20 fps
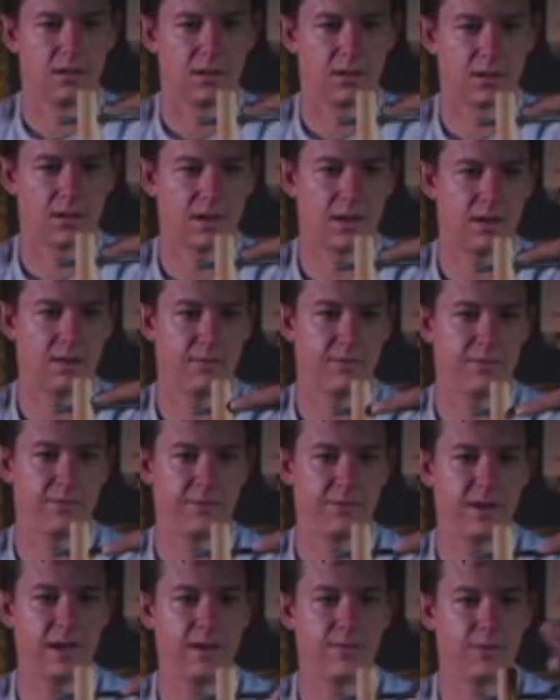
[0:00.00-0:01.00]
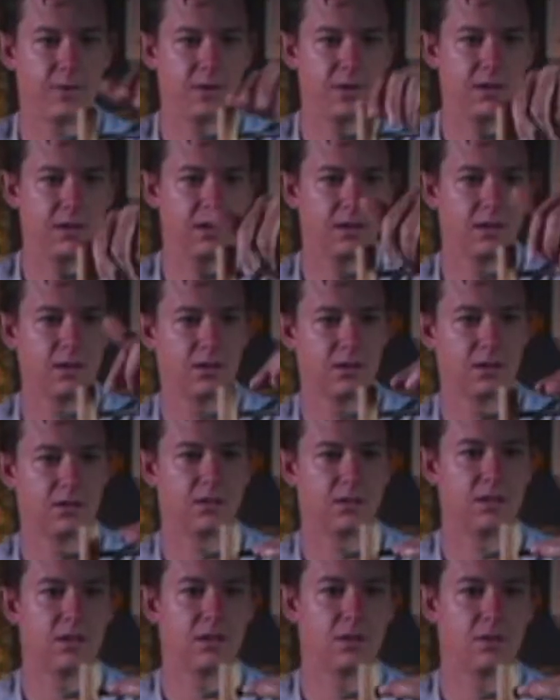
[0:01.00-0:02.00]
kind of favoring,
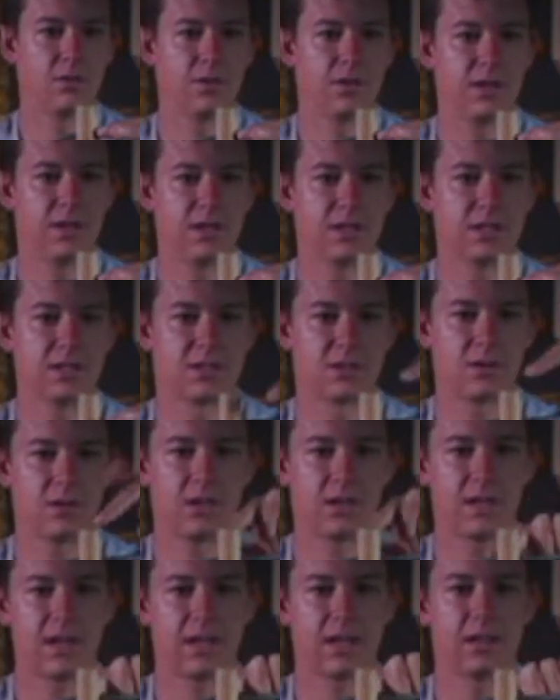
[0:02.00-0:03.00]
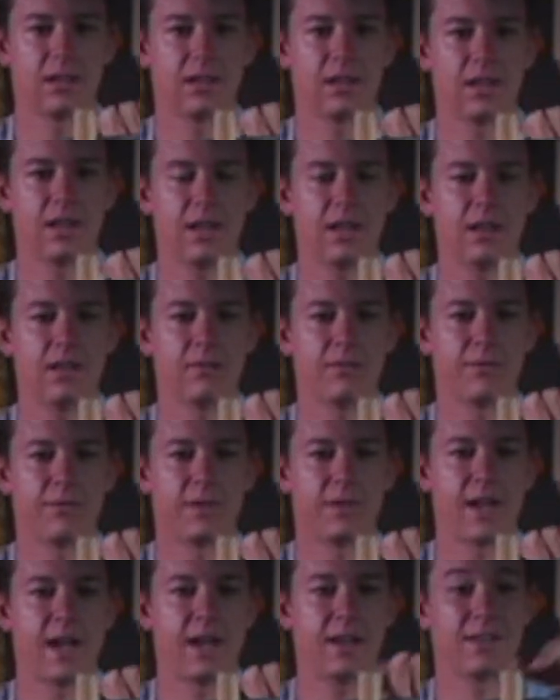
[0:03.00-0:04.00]
you know, this so that I can lay it
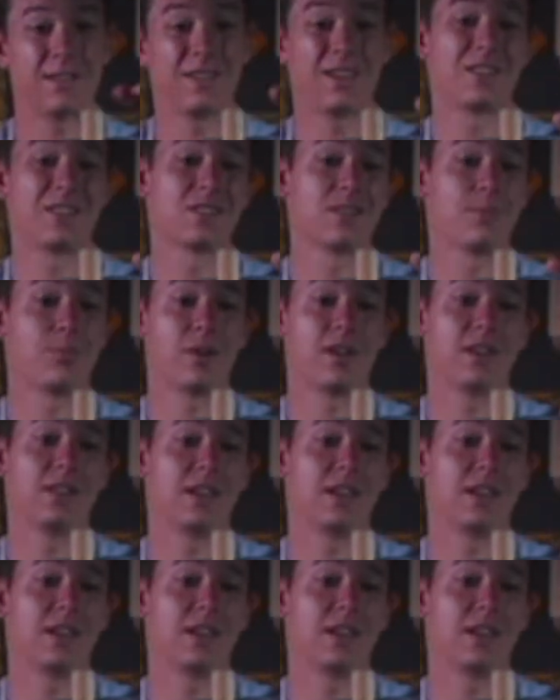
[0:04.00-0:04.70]
flat. It's actually probably